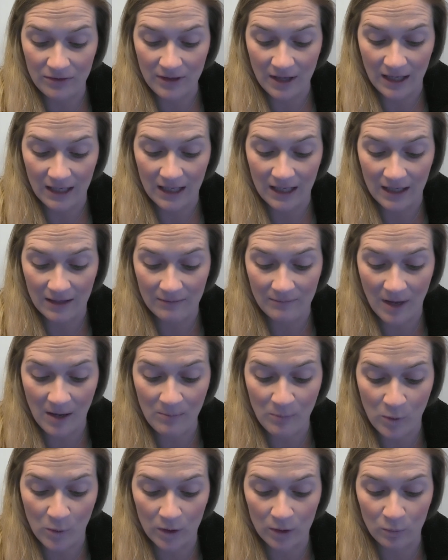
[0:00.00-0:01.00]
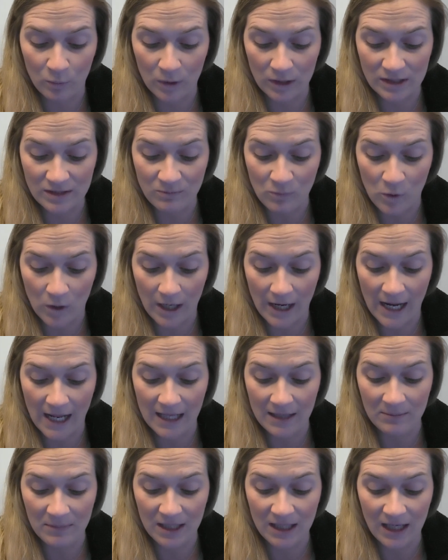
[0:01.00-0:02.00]
I hit my board once more,
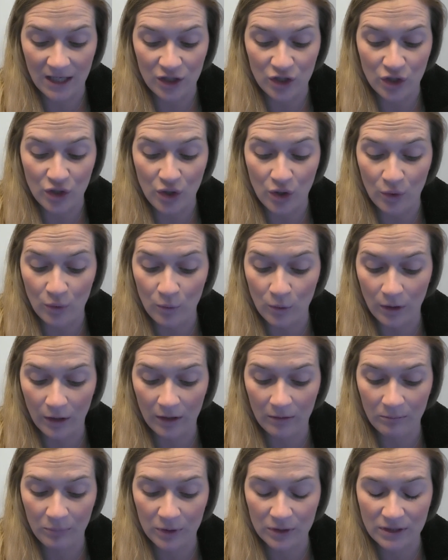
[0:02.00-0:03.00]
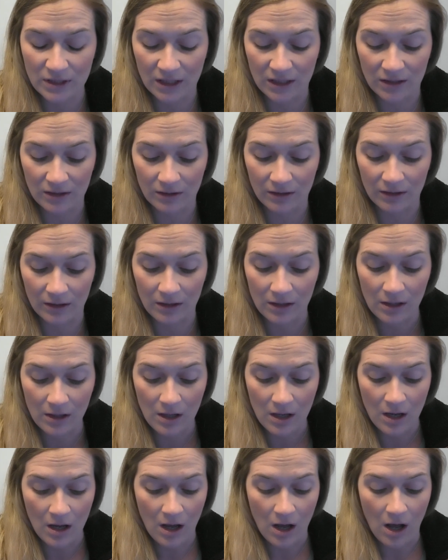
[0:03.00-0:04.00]
aiming at no word in particular.
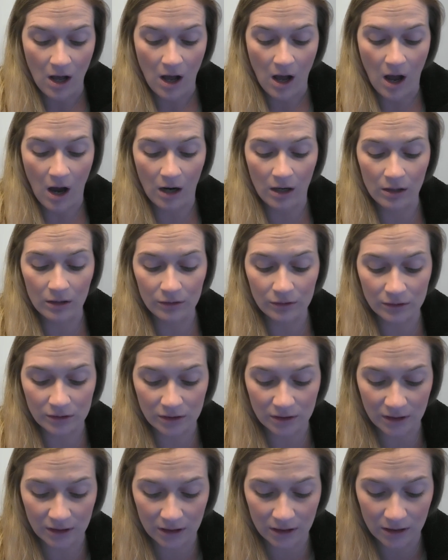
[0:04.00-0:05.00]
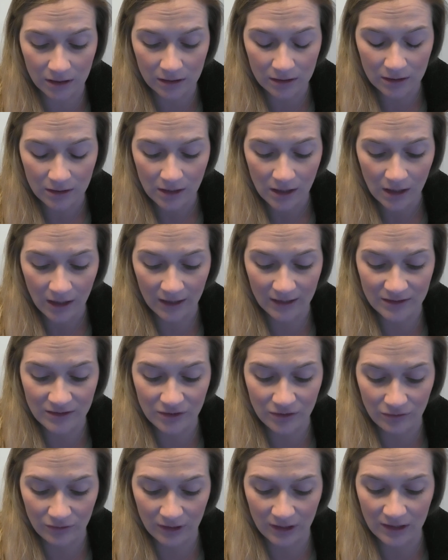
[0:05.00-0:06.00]
Arrgh! I
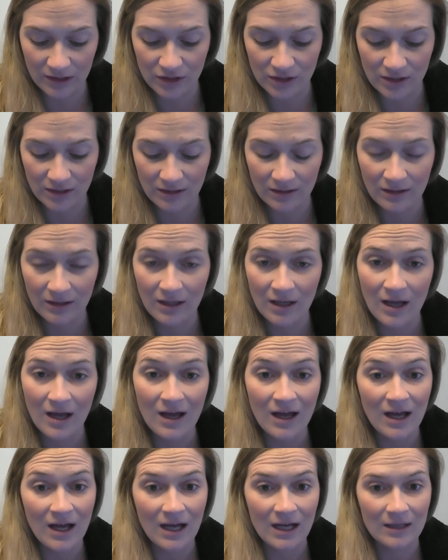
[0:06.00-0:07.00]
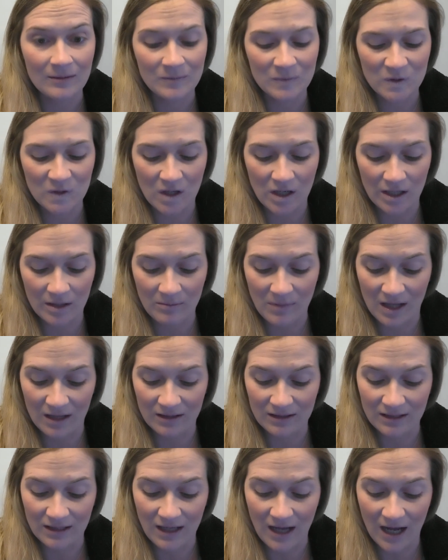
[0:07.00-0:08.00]
screeched. I'm sorry,
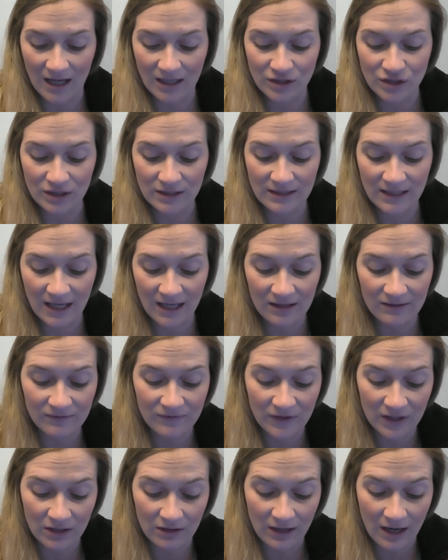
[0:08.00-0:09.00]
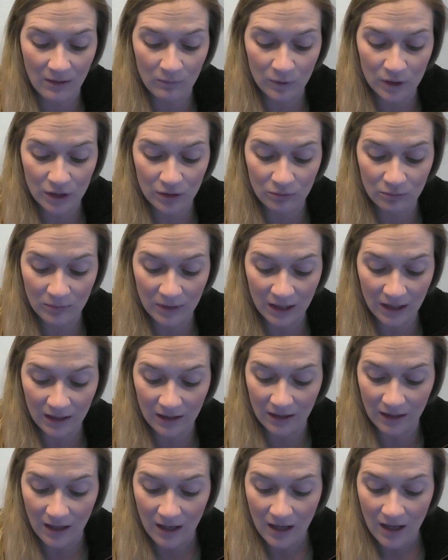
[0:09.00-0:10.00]
Melody. I just can't figure out what you
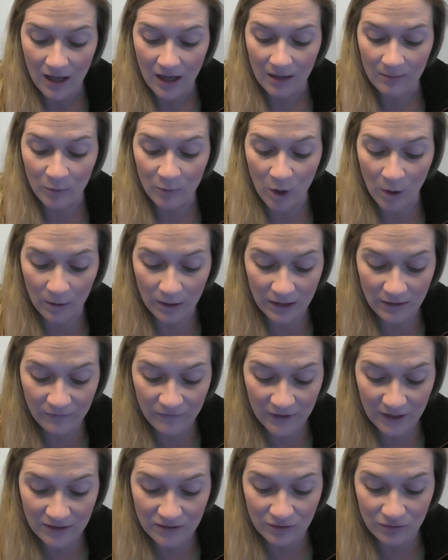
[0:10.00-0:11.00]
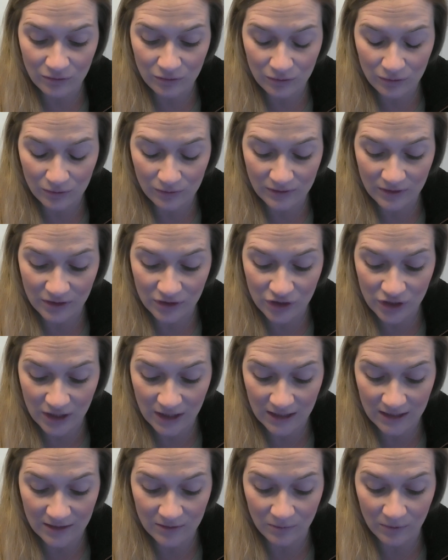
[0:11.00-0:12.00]
mean. I'm going to fix you noodles and
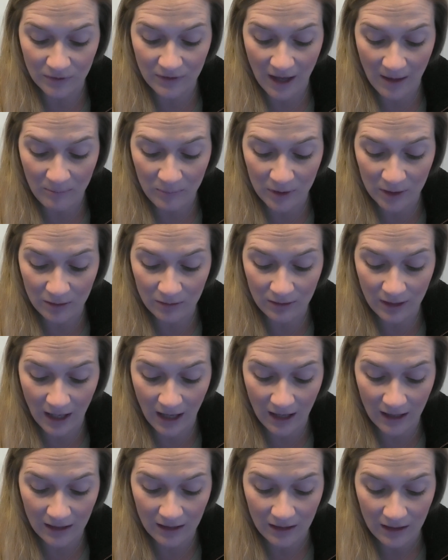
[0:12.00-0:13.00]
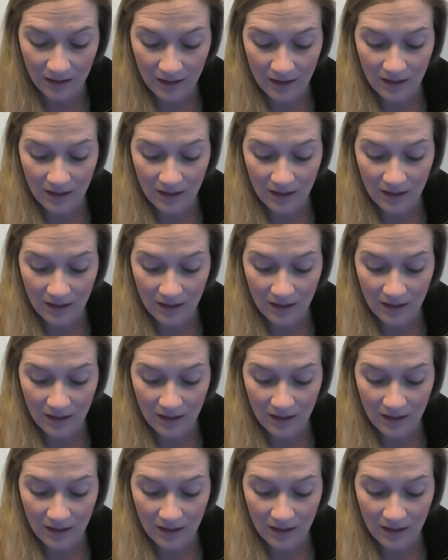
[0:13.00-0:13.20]
cheese. Will that be okay?